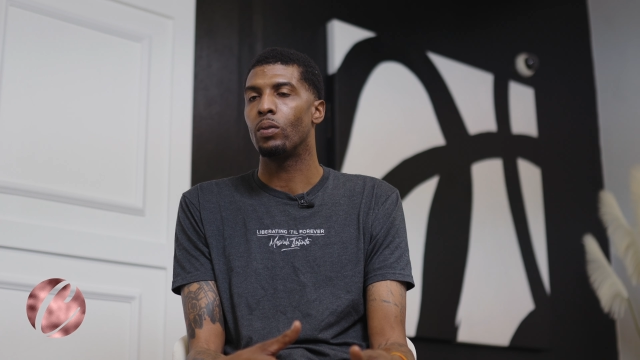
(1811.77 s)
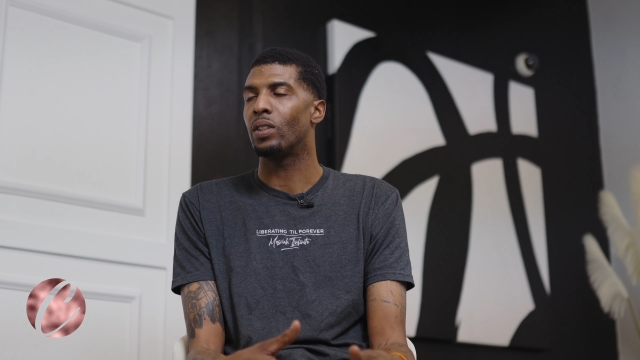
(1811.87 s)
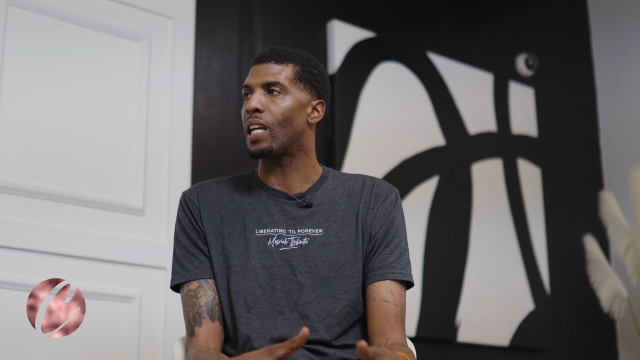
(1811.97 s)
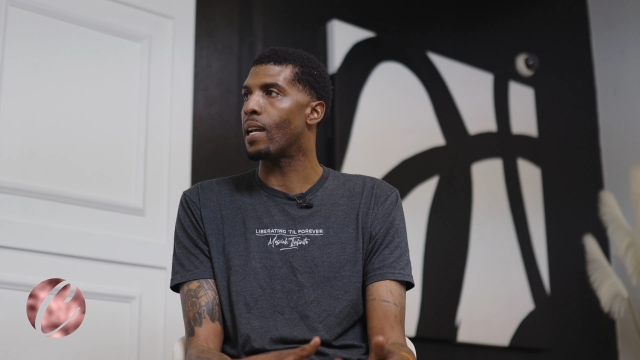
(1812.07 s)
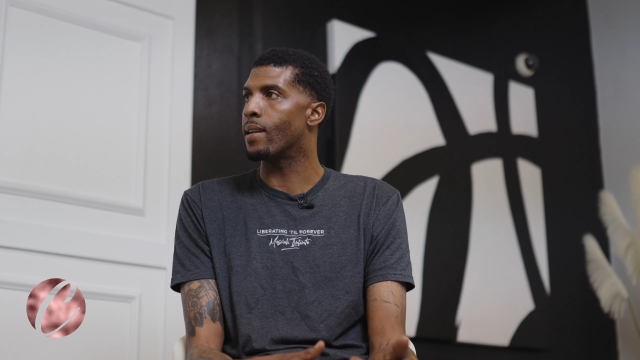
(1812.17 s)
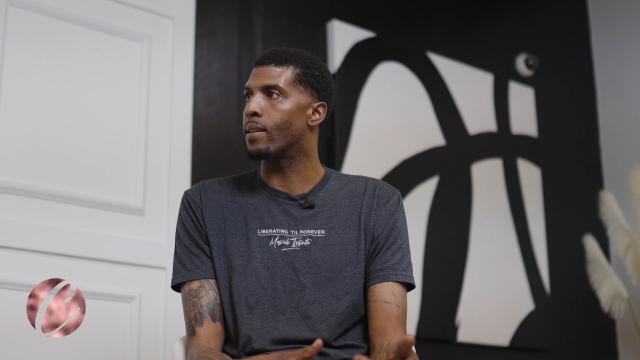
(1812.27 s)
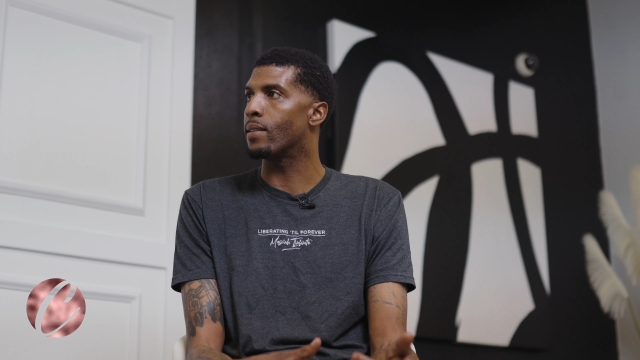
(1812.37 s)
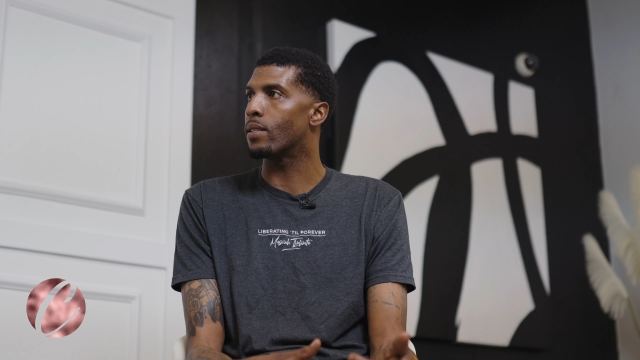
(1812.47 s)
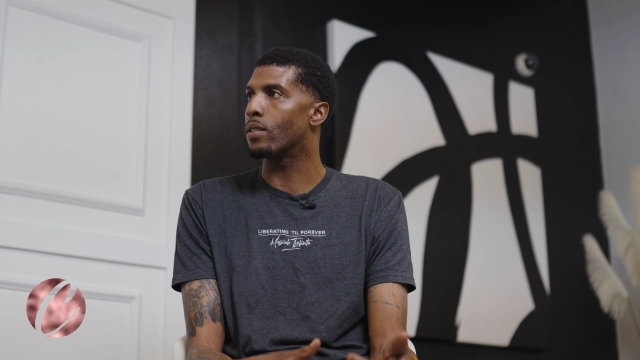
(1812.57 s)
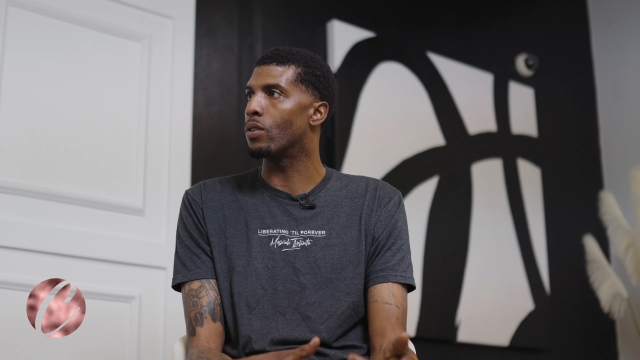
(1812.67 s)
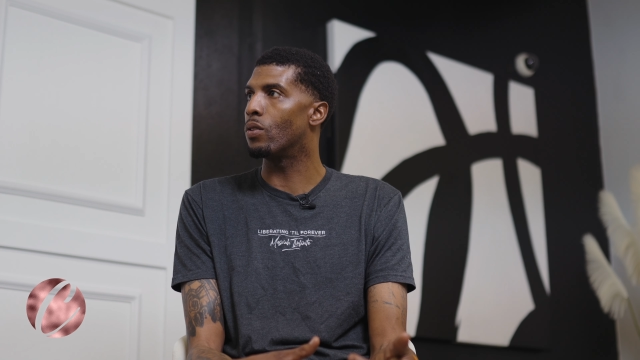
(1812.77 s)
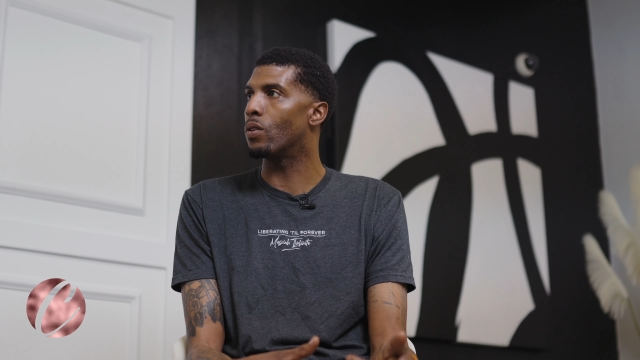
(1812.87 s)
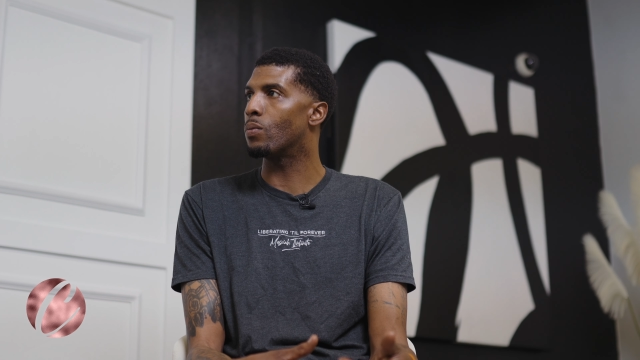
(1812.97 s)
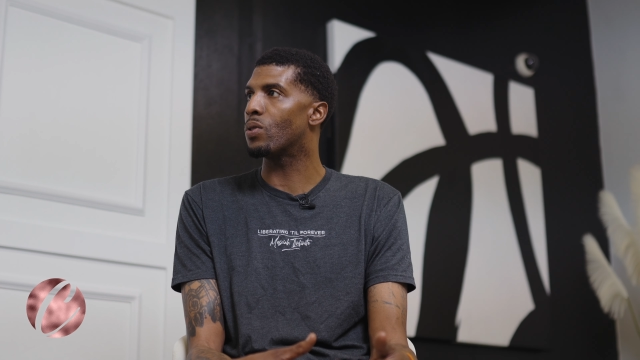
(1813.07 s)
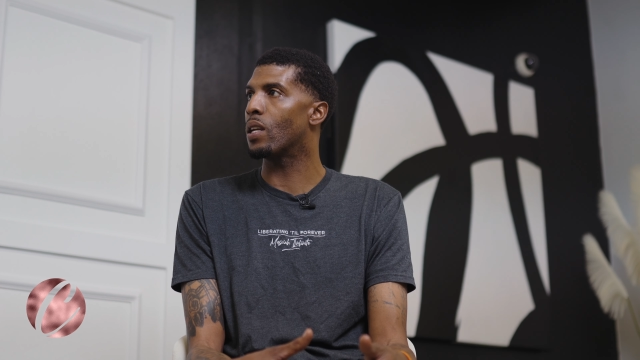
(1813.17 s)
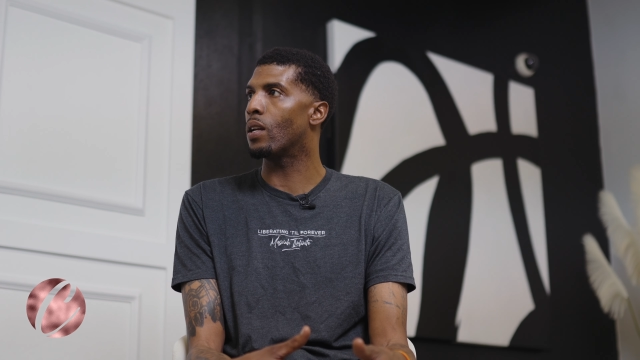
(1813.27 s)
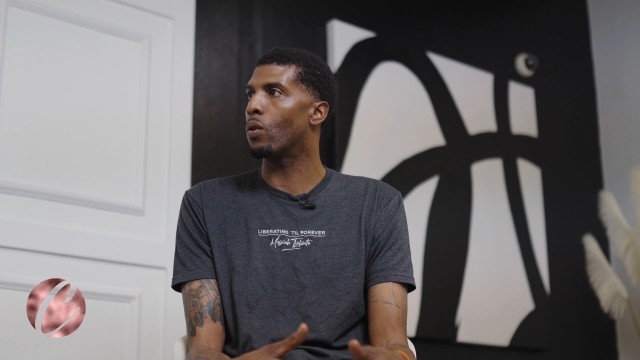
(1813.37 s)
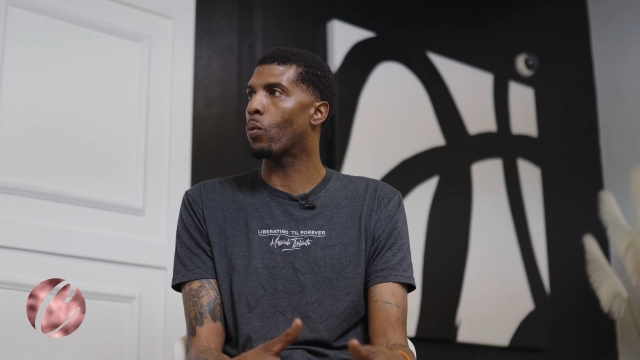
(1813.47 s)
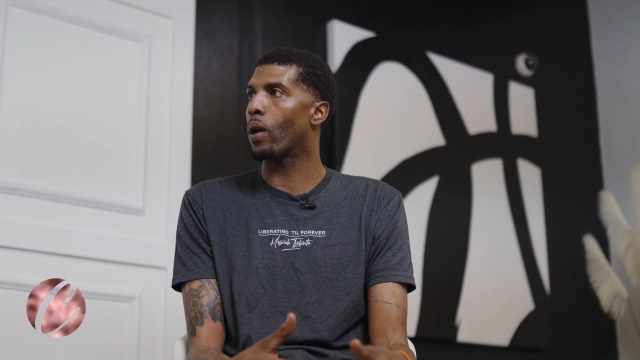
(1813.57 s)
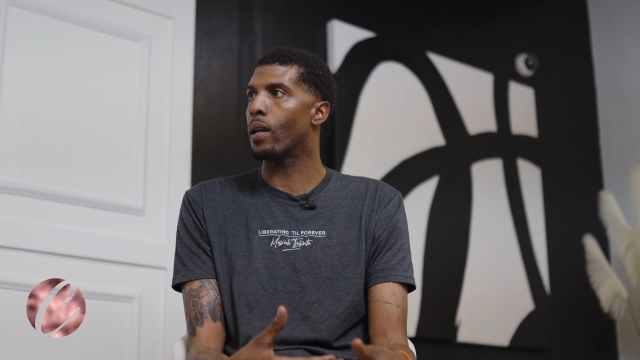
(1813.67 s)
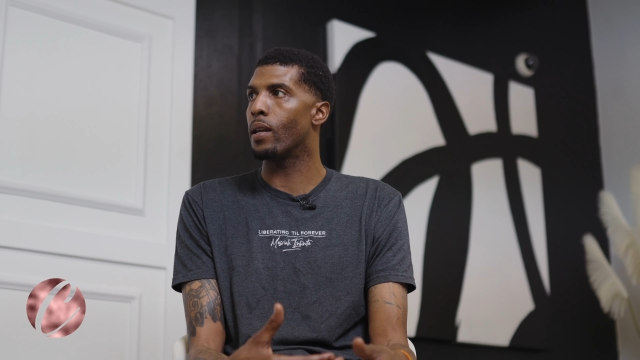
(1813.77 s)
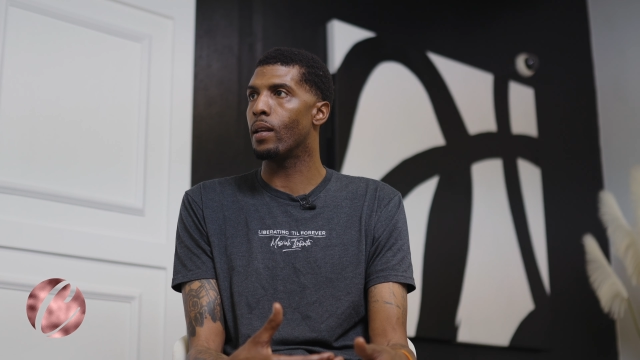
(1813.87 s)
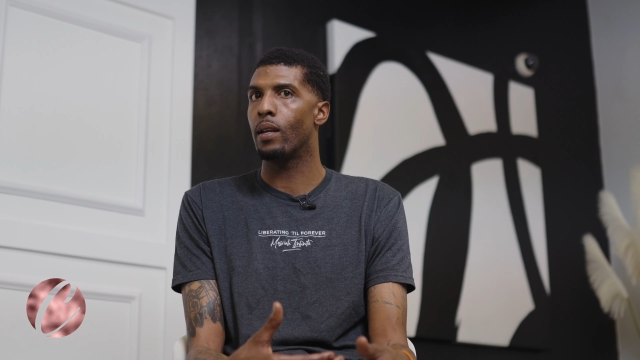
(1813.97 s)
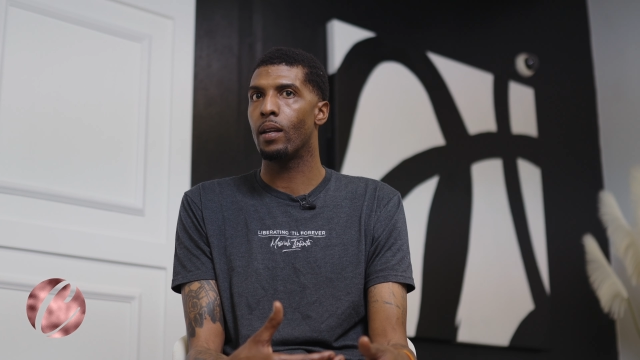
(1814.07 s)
change, you know what I'm saying? The way